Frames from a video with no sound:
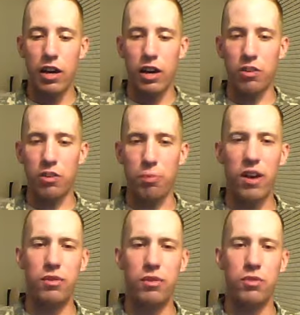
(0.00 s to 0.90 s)
he said,
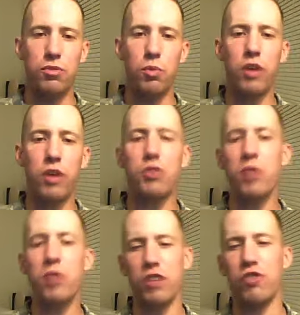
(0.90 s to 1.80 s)
"Privates, while you
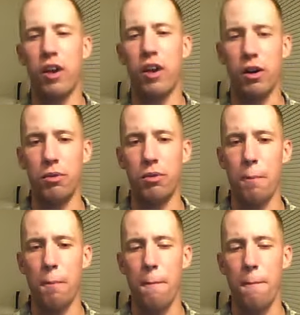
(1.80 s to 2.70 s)
were at chow,
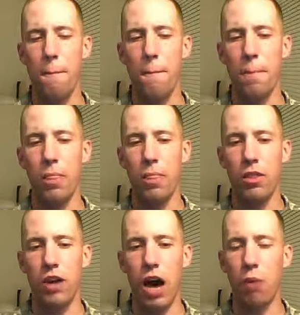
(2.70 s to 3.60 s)

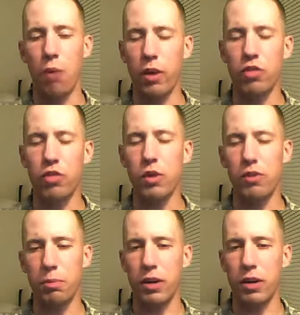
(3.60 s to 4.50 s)
I went through
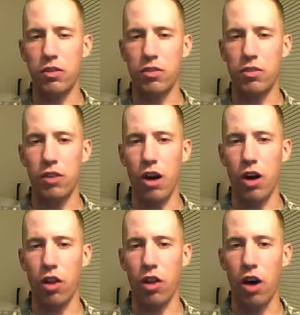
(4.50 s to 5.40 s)
everybody's
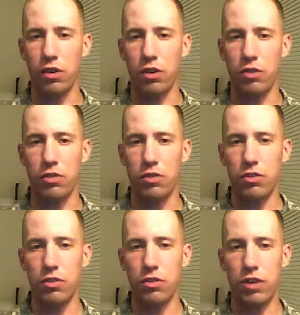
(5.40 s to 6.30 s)
lockers,
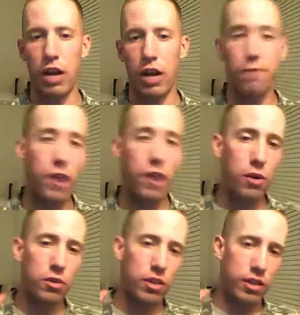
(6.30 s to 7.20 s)
and I
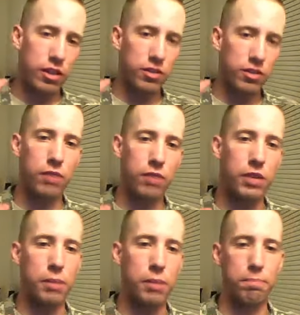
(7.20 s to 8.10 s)
found this can of
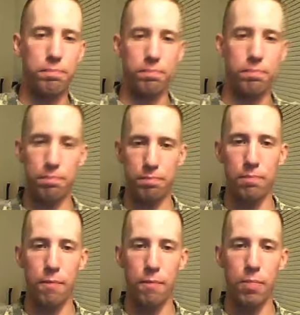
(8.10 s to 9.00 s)
dip.
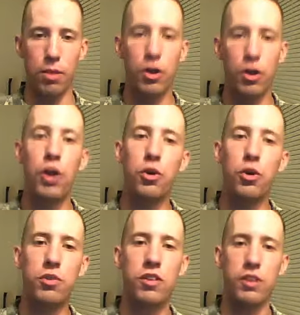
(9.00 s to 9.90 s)

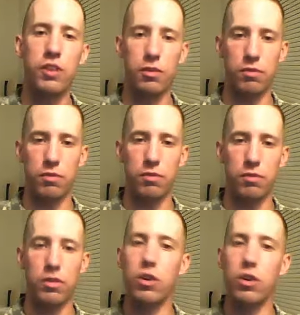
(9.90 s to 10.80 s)
Whose is it?"
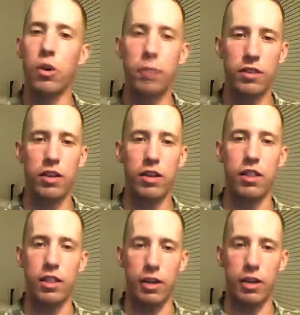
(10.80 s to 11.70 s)
Nobody said a
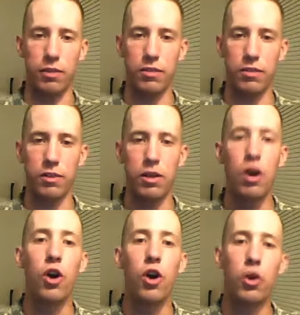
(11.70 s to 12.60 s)
thing.
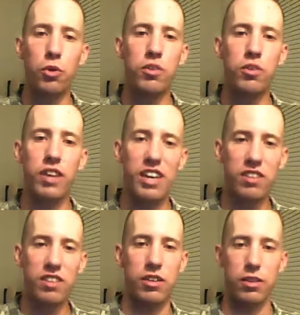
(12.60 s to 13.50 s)
Whose
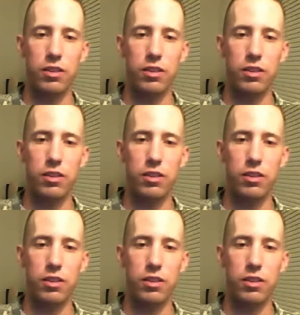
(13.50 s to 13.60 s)
is it?